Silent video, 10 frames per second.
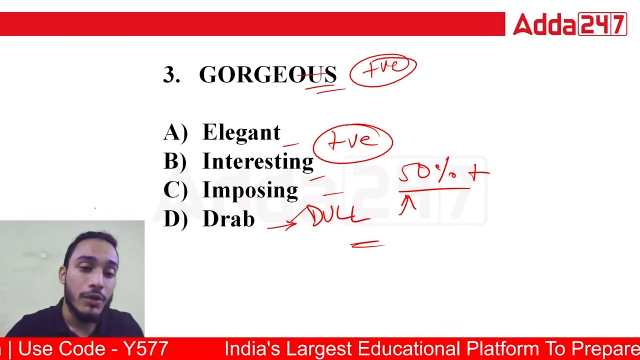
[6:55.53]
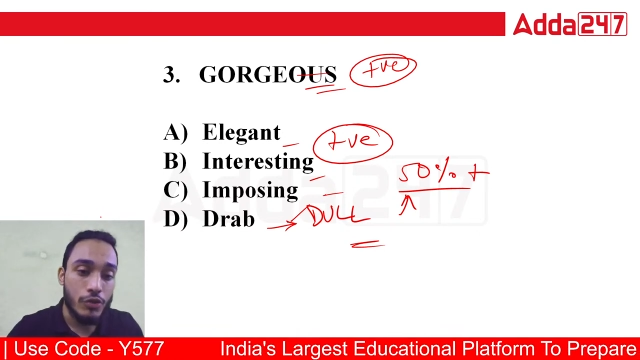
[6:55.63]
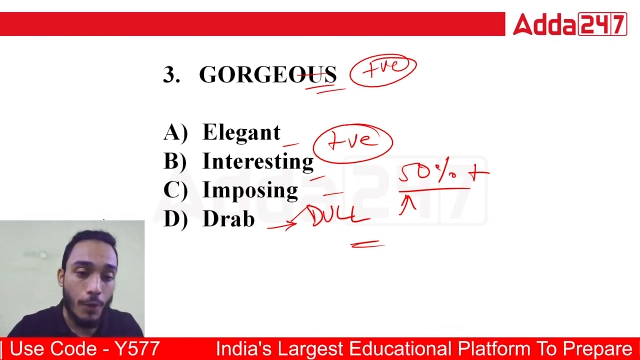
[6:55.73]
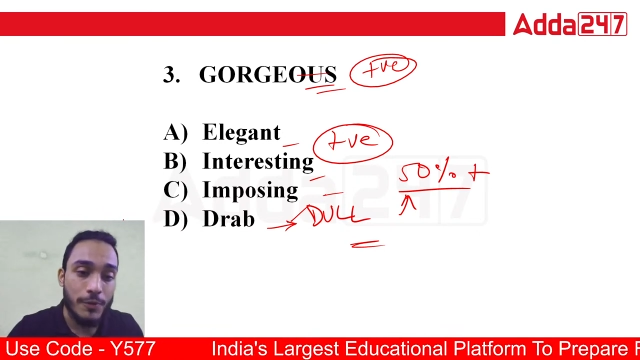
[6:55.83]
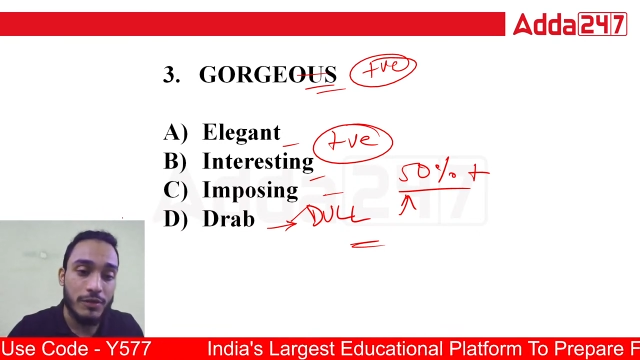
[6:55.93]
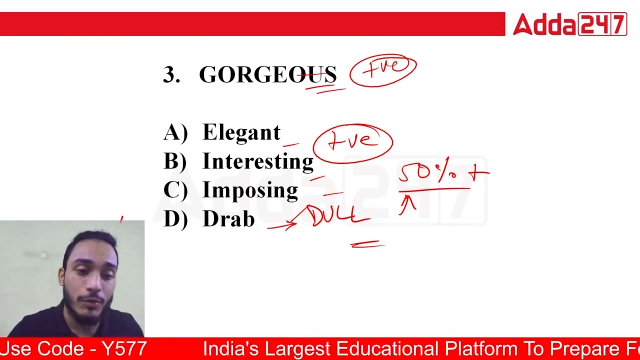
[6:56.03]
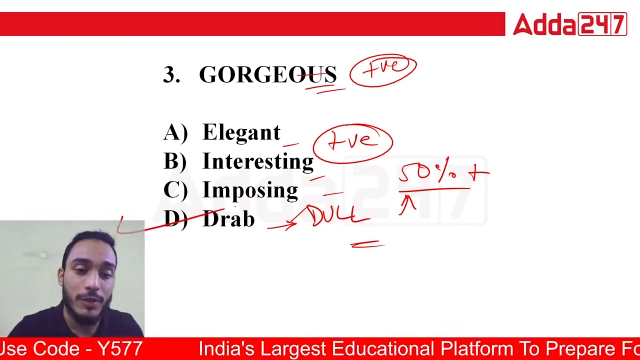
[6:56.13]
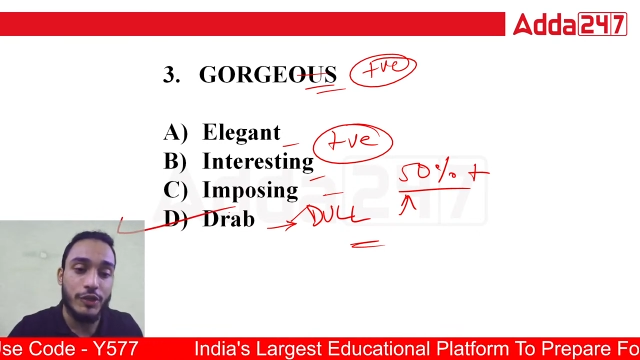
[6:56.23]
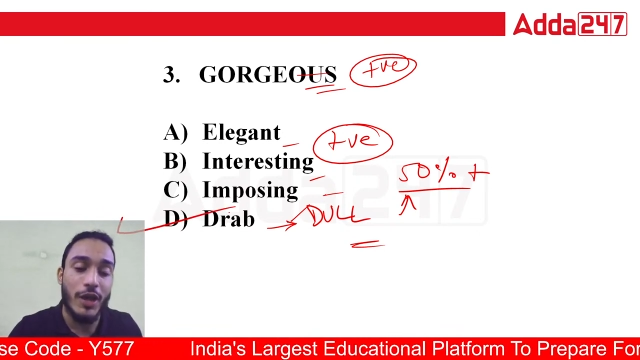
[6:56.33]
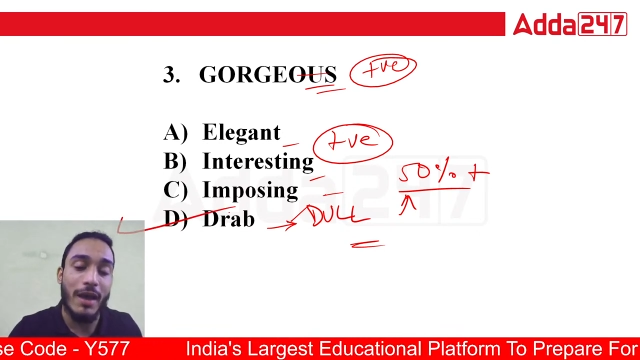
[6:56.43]
so opposite will be
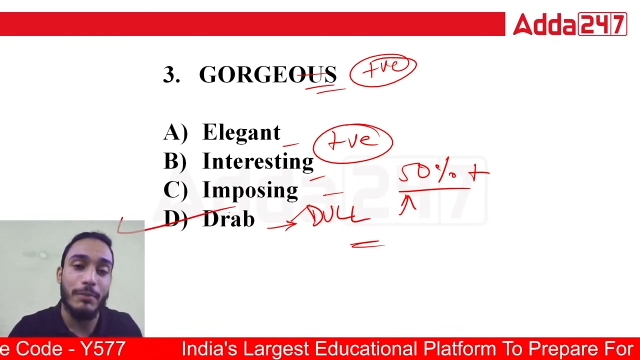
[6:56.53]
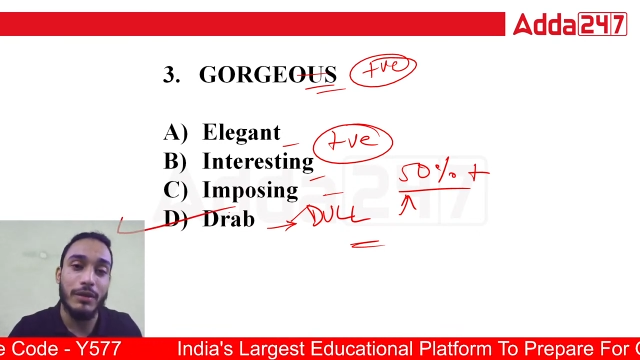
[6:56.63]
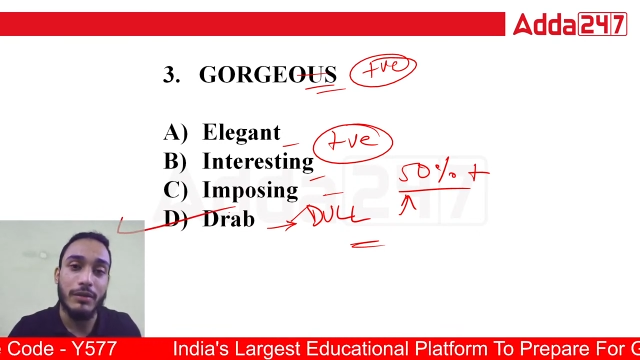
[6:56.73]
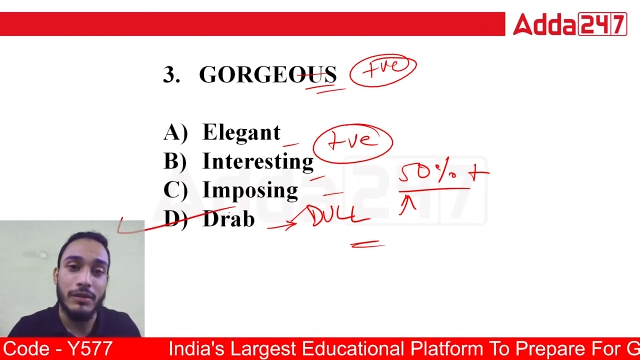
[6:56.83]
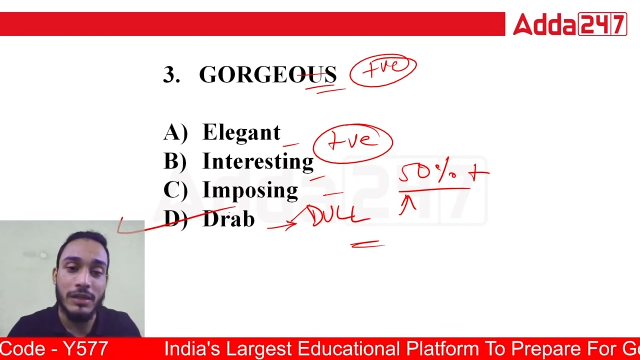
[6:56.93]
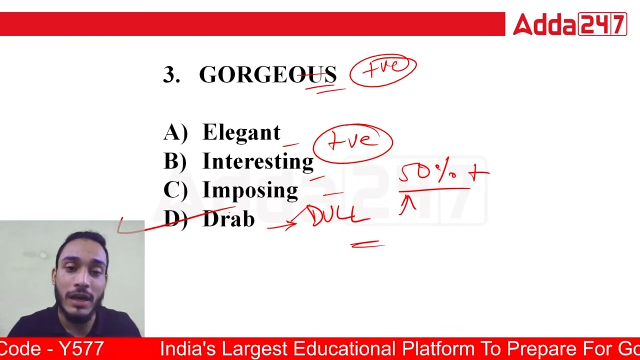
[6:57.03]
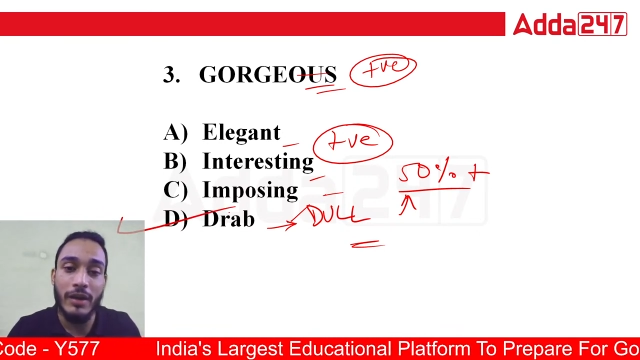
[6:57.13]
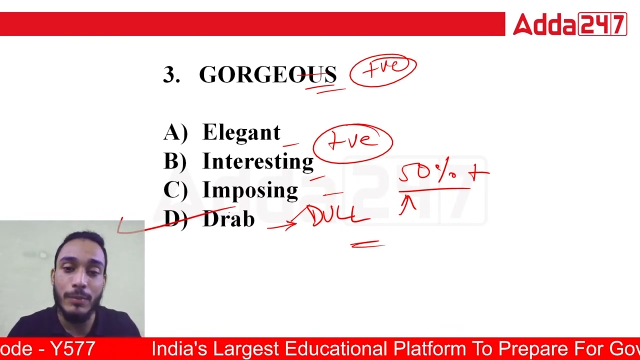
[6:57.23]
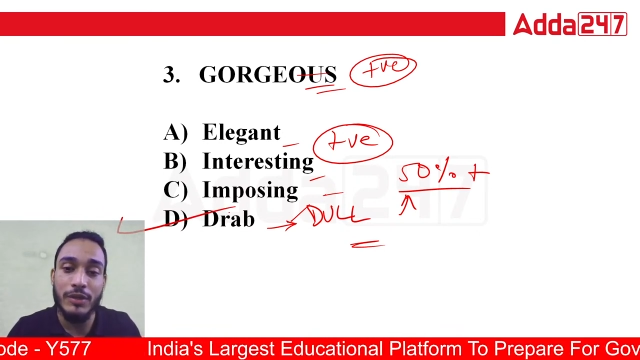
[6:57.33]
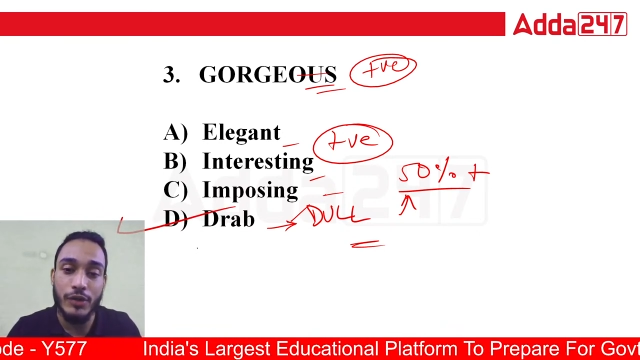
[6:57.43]
drab,
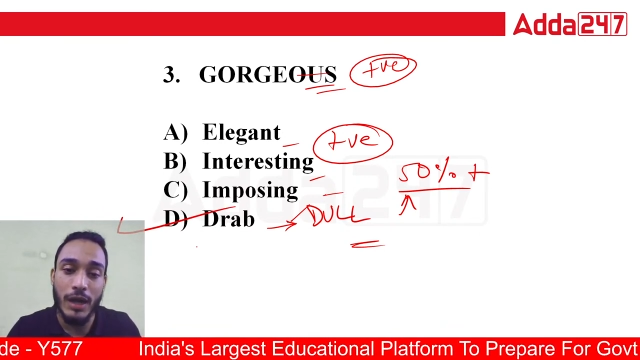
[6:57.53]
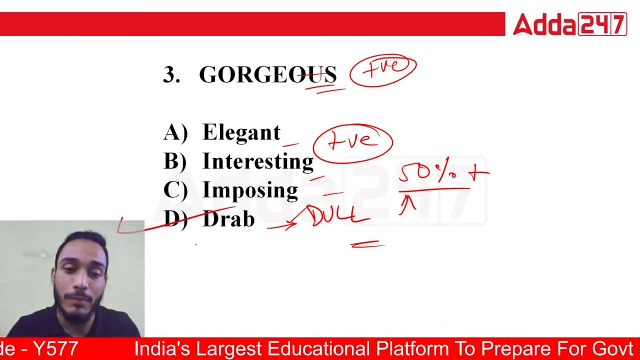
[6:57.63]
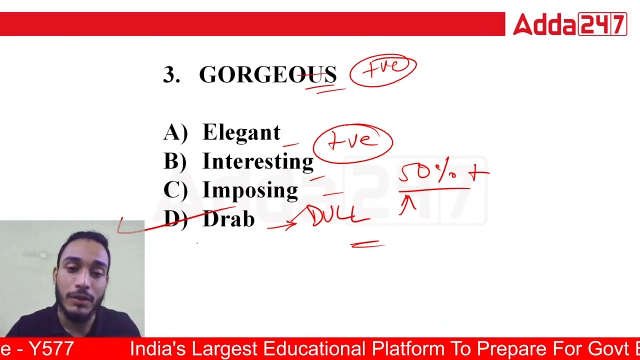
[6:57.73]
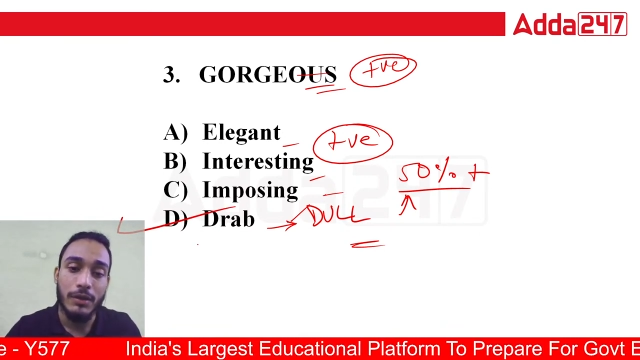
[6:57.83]
drab, drab.